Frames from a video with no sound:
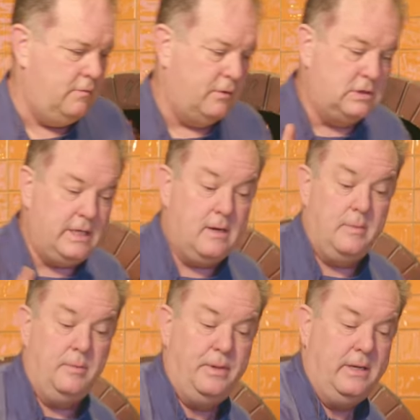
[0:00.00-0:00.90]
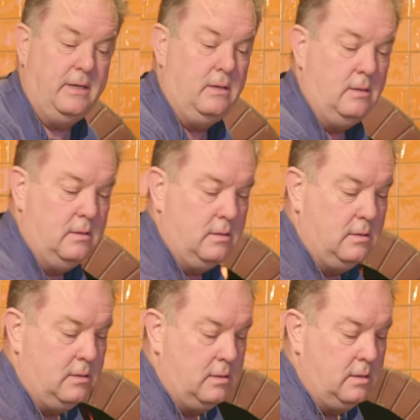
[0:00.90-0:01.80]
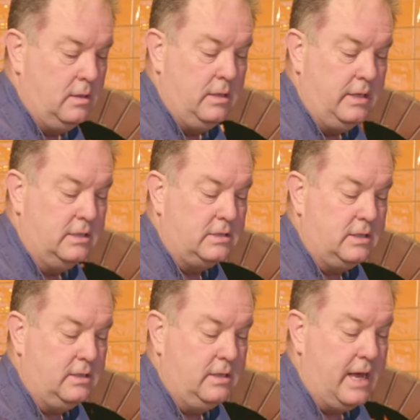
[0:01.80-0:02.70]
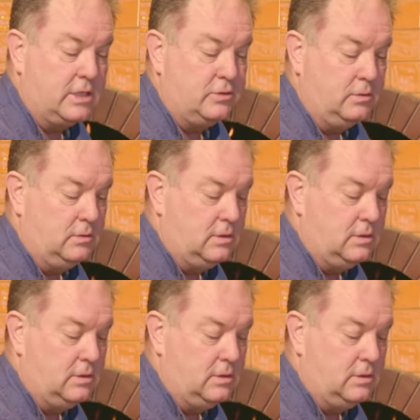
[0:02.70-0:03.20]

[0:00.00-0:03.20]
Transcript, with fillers: First thing I'm going to put in is the actual